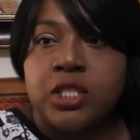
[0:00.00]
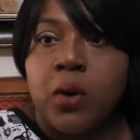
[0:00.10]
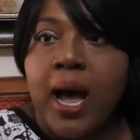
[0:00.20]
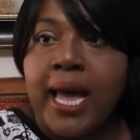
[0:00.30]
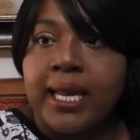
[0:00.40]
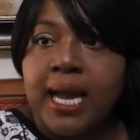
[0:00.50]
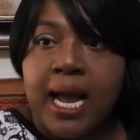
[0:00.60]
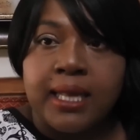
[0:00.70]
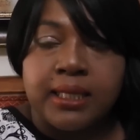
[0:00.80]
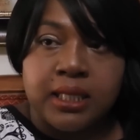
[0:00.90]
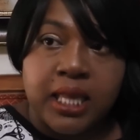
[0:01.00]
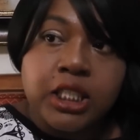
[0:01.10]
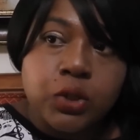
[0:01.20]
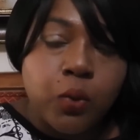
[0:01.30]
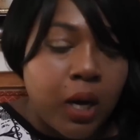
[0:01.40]
so I got
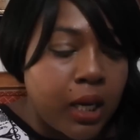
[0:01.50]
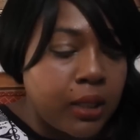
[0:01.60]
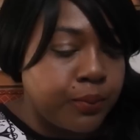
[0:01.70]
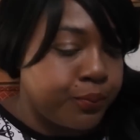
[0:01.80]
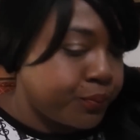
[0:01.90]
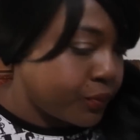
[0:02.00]
this one.